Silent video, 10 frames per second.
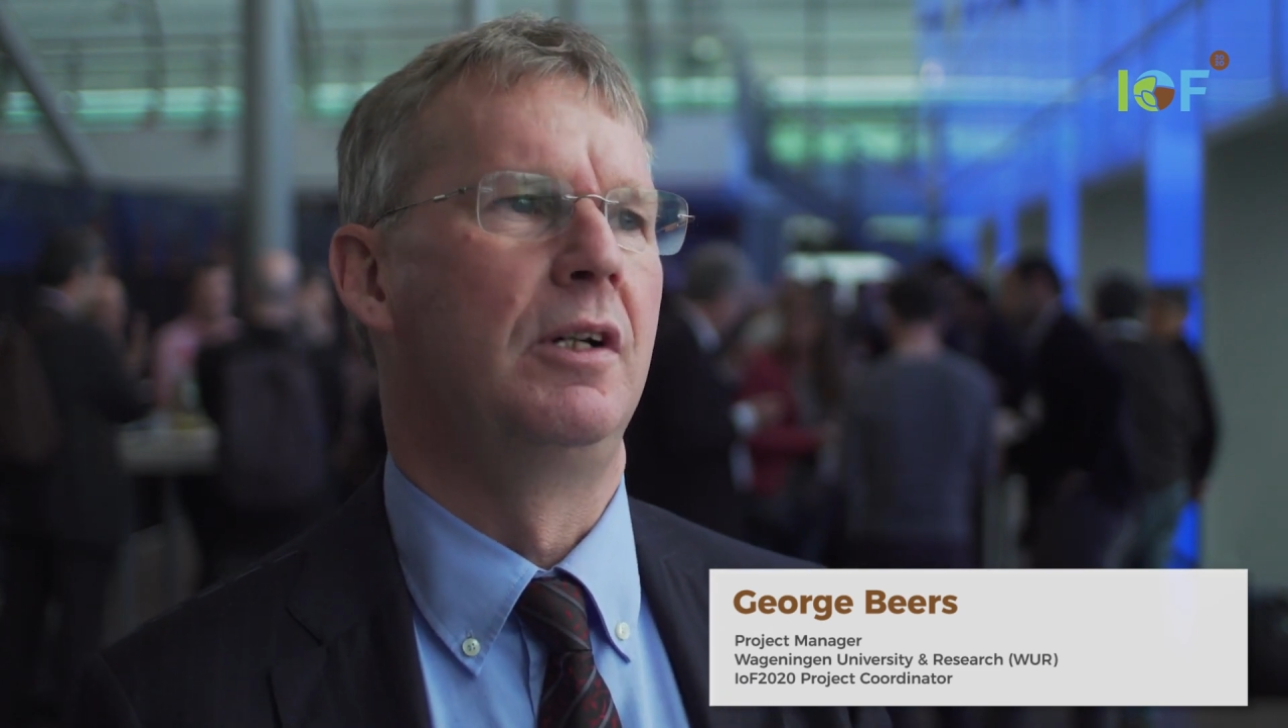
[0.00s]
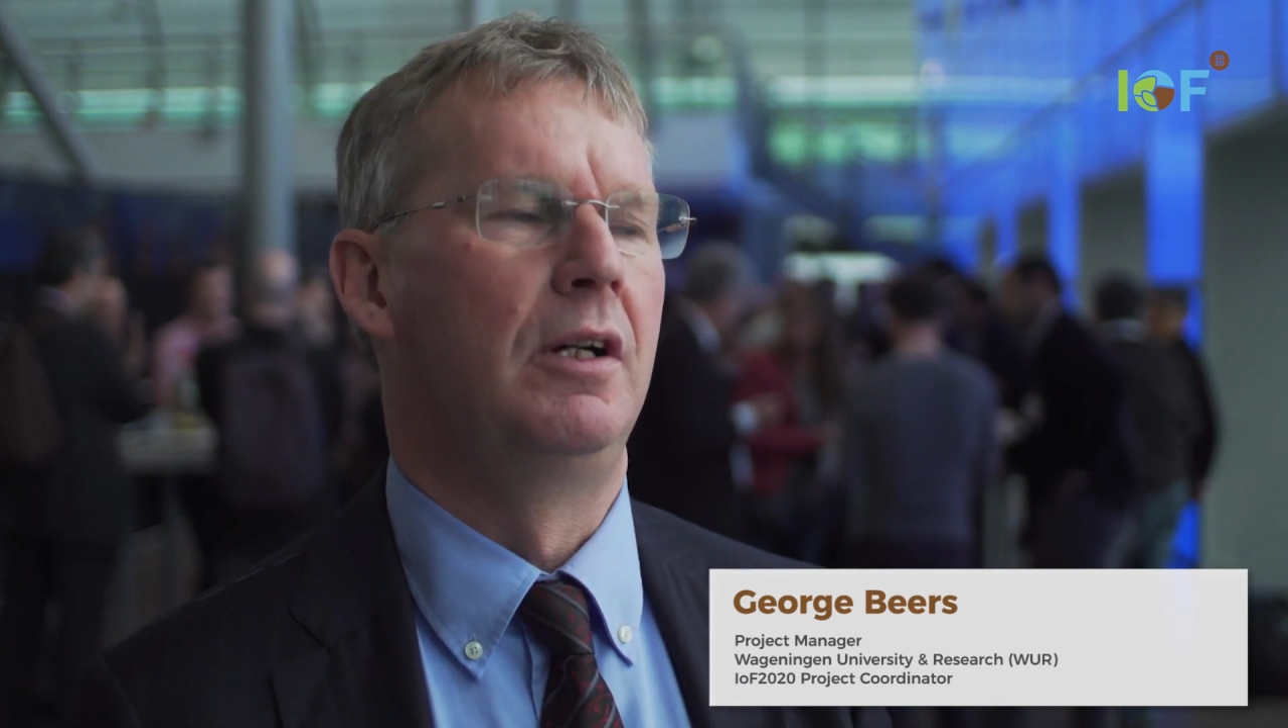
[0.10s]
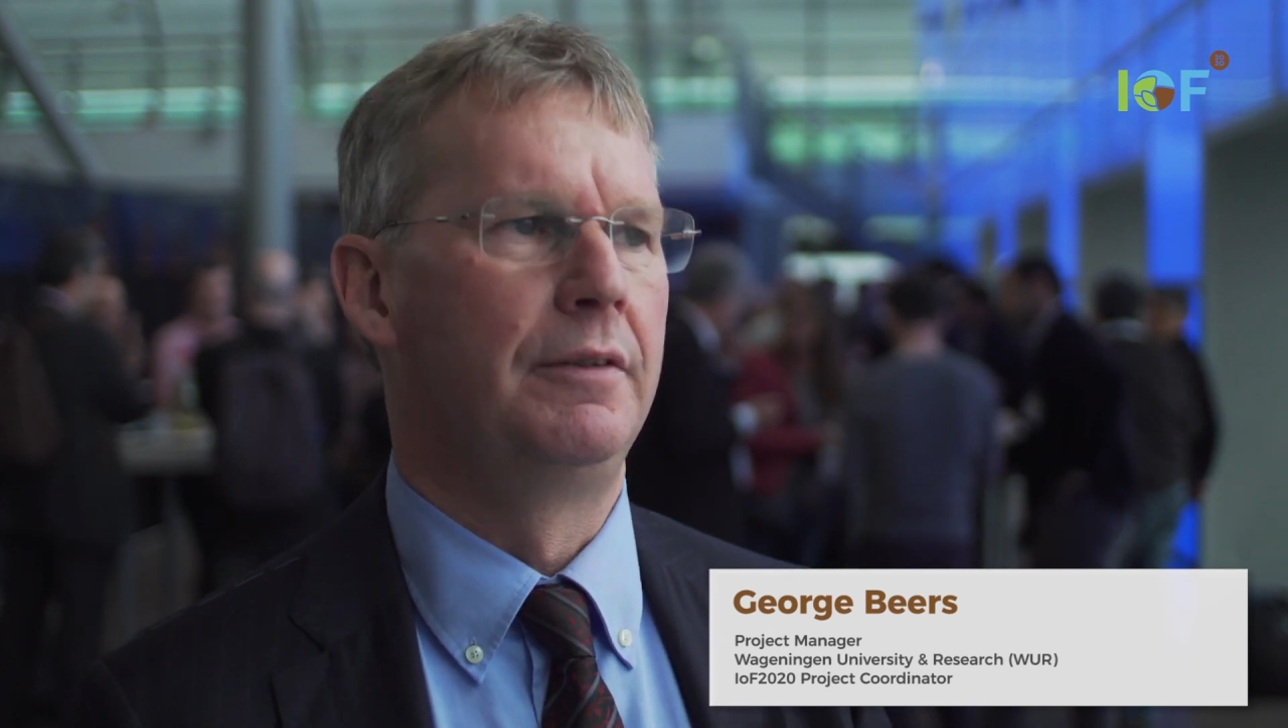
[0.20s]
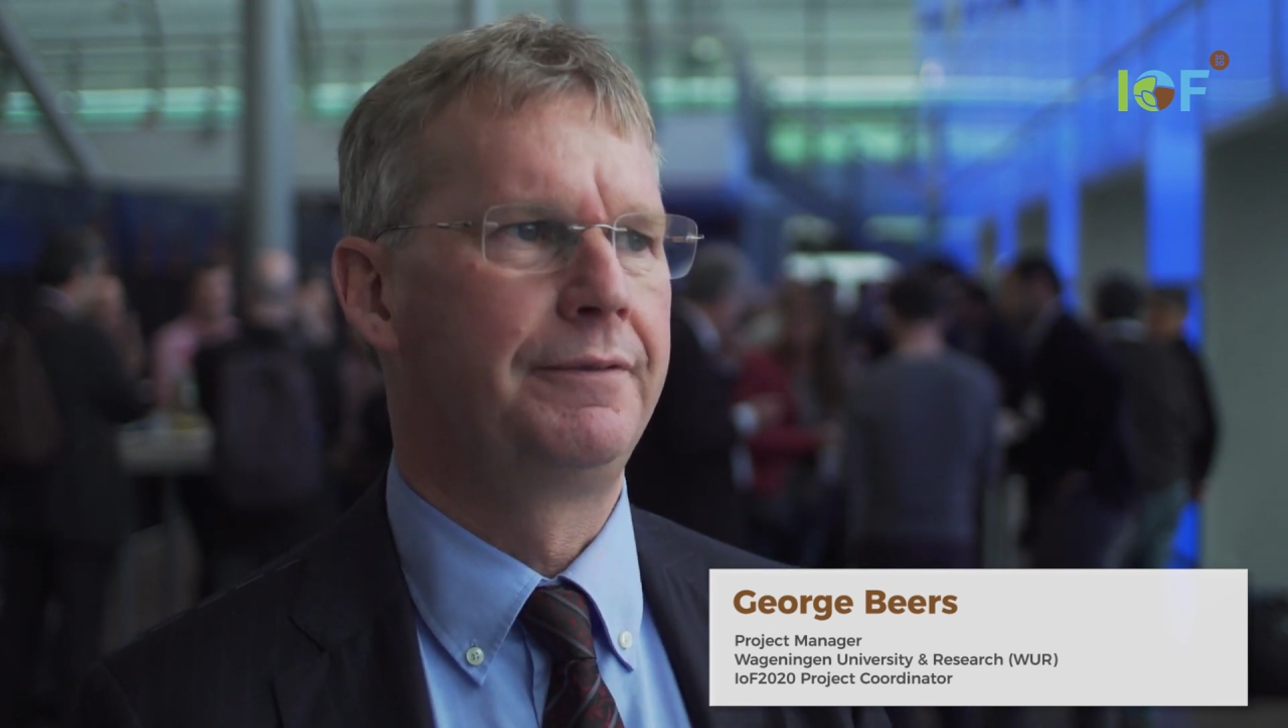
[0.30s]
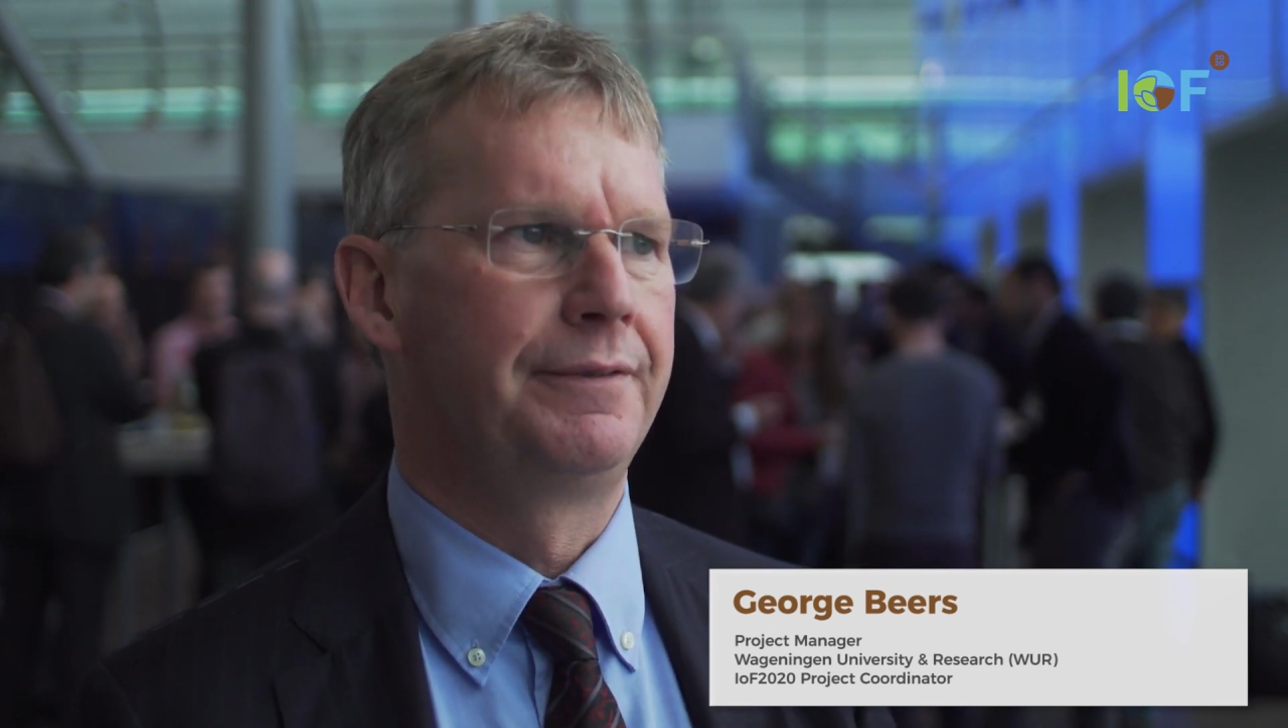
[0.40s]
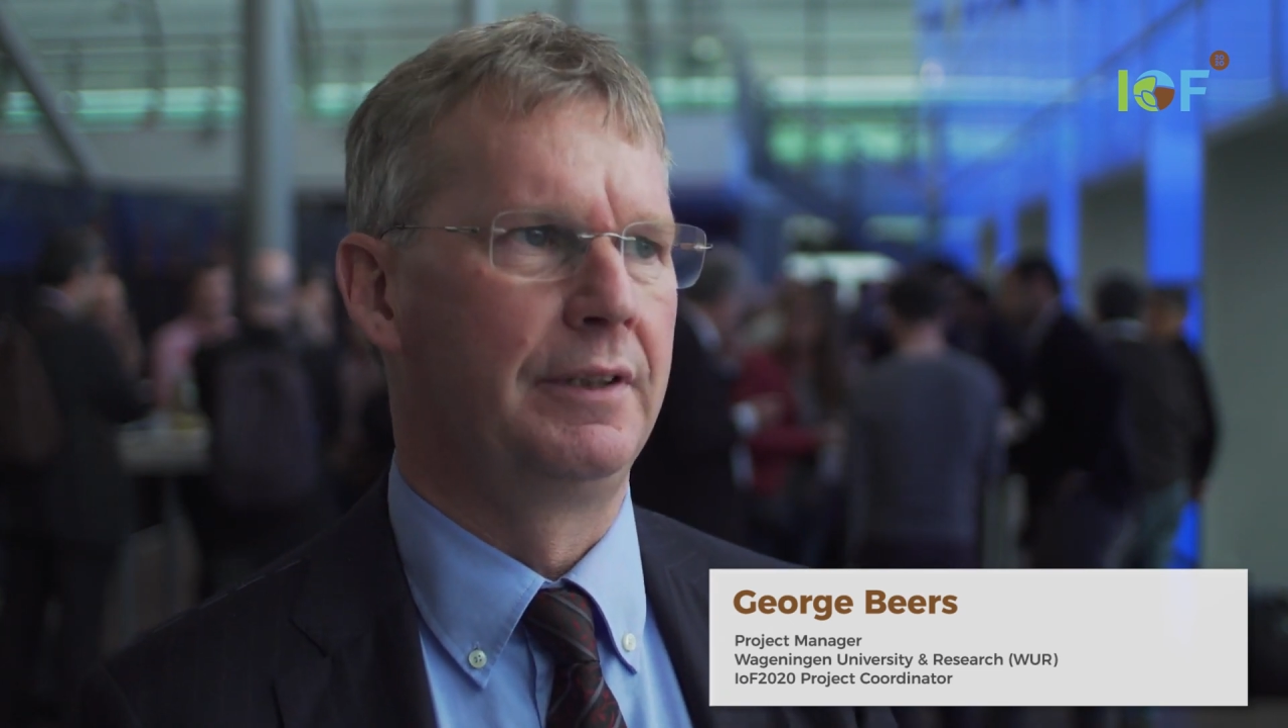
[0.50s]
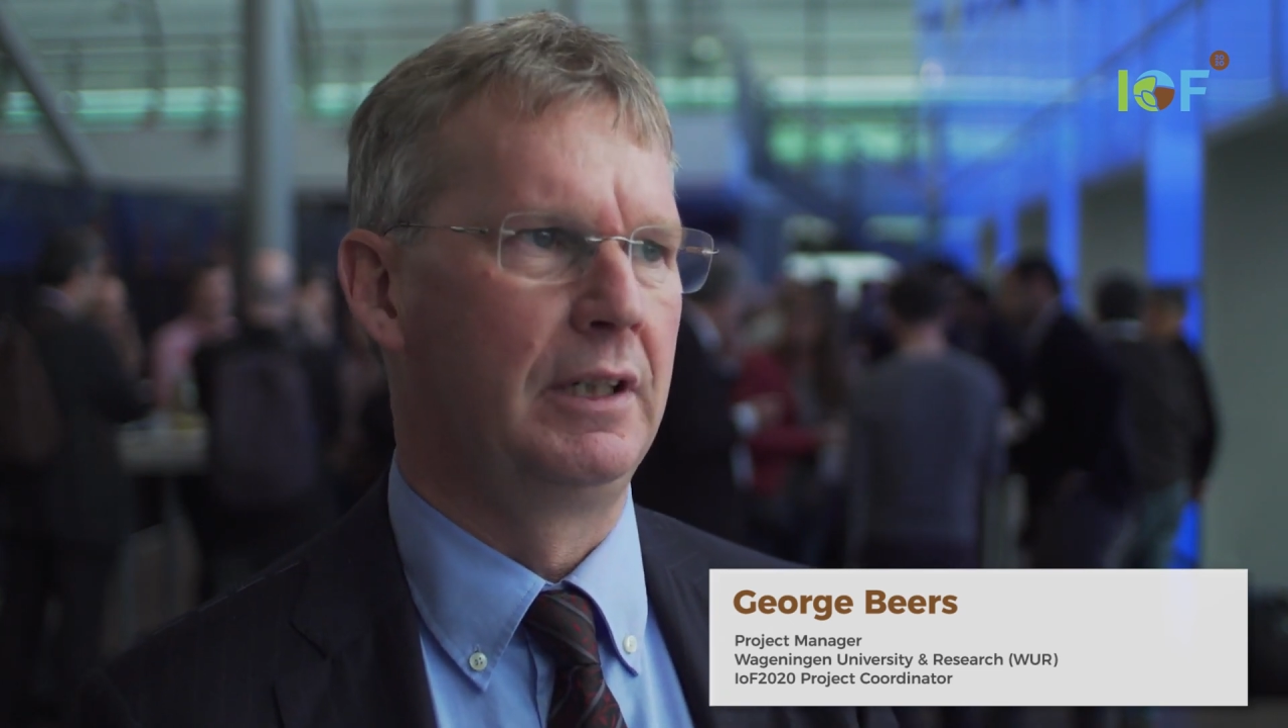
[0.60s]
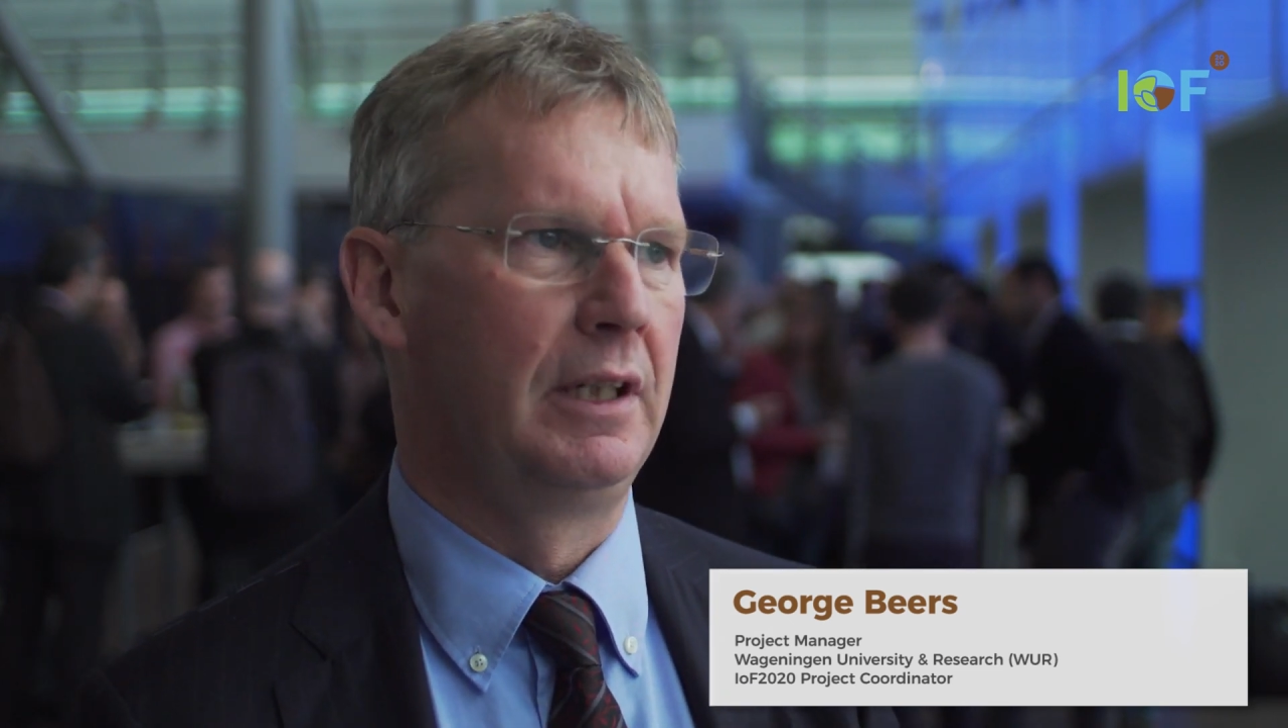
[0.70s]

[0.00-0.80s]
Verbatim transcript: of uh,